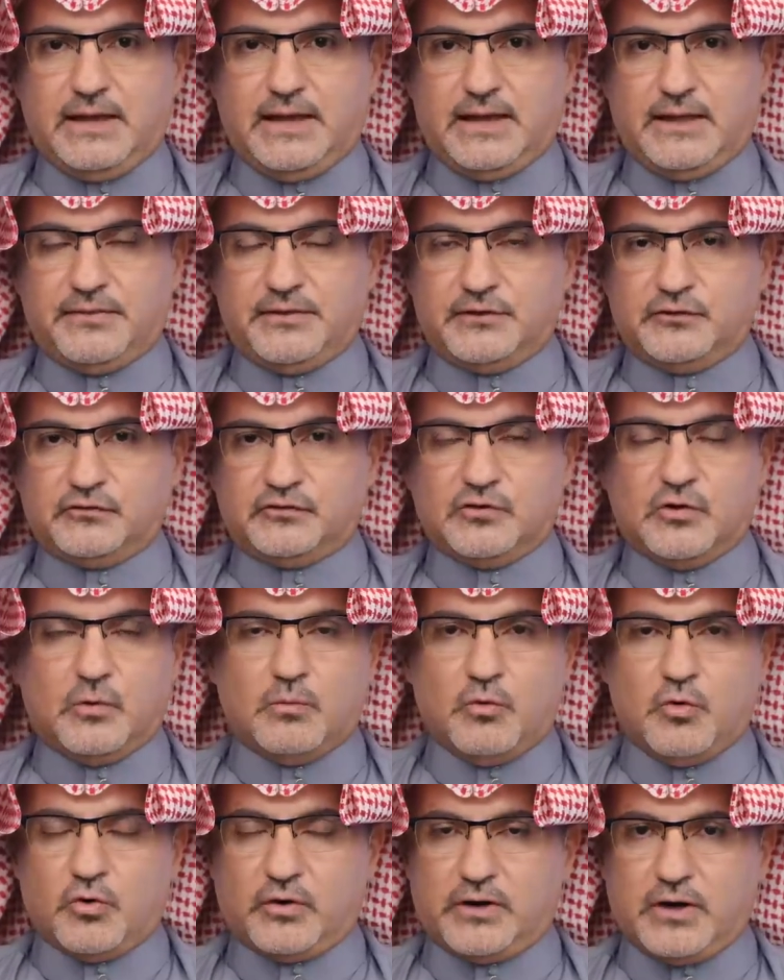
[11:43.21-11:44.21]
and there is no
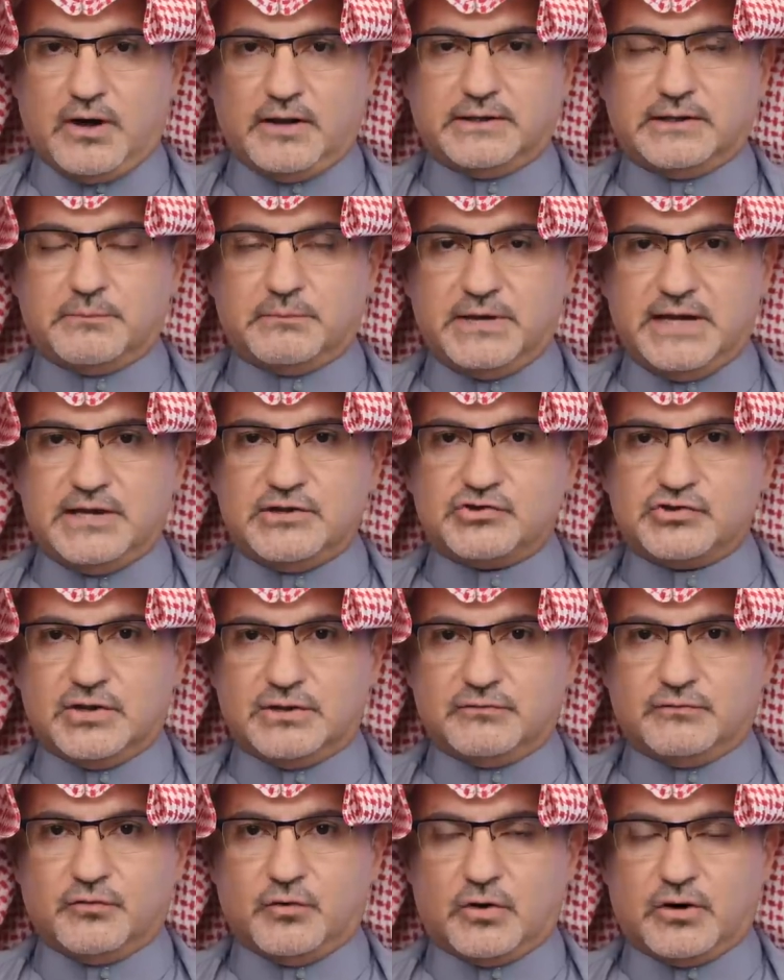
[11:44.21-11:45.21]
more
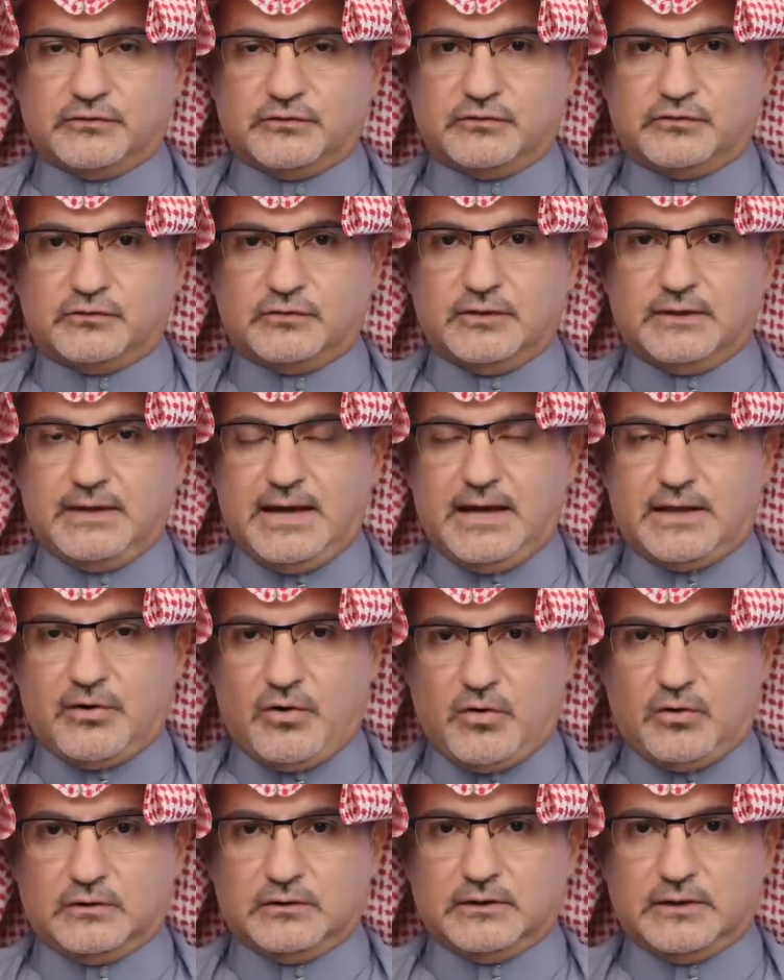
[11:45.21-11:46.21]
condemnation for us at
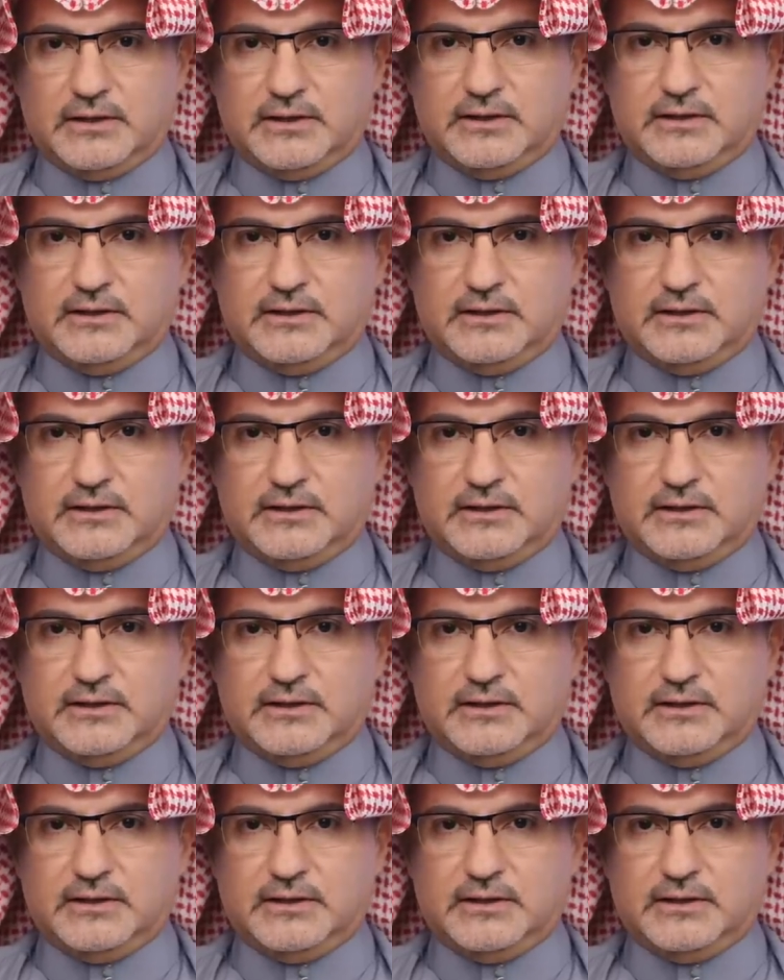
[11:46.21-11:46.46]
all.